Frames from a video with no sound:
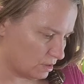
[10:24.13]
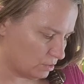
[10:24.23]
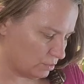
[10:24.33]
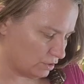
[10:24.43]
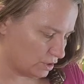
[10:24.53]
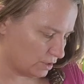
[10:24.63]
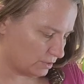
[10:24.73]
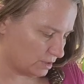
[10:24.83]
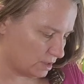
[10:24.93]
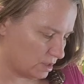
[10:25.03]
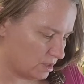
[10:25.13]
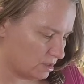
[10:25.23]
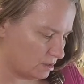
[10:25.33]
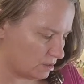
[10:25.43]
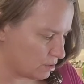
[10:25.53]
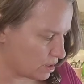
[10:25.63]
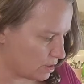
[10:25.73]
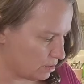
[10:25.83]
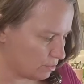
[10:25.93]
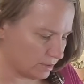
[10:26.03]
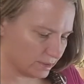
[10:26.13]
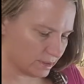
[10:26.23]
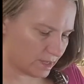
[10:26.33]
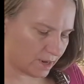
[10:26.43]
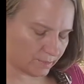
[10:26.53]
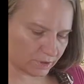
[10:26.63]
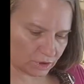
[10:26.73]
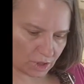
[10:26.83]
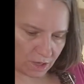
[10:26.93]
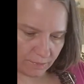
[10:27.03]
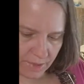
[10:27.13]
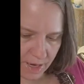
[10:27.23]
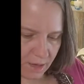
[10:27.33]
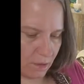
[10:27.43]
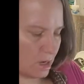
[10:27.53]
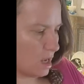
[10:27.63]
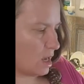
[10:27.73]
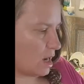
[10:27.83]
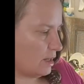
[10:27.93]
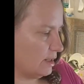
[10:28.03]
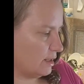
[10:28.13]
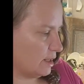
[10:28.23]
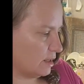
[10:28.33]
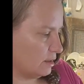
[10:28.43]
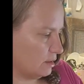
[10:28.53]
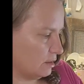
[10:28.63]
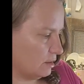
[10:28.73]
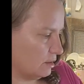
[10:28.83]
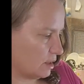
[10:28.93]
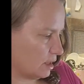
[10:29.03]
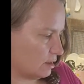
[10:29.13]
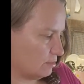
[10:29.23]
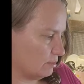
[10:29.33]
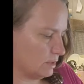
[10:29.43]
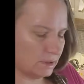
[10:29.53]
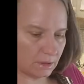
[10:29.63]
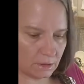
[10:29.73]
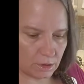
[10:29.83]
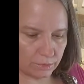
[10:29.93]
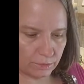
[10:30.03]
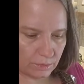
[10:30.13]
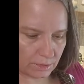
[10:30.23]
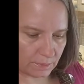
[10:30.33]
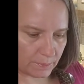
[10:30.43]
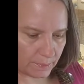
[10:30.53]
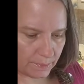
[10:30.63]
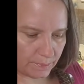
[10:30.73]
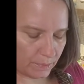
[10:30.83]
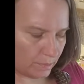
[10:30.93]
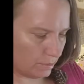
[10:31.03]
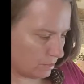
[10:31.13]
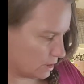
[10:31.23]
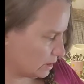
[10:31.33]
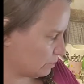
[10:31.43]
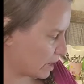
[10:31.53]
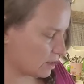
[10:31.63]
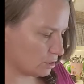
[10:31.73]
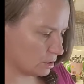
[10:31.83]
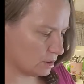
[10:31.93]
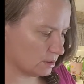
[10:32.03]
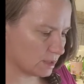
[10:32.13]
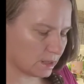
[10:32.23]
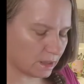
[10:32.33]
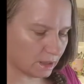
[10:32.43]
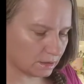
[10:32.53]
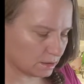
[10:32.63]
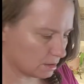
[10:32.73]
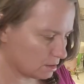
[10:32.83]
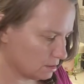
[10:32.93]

we shall see. Okay, there wasn't that much coming out. I need to get like silicone spatulas, I think, to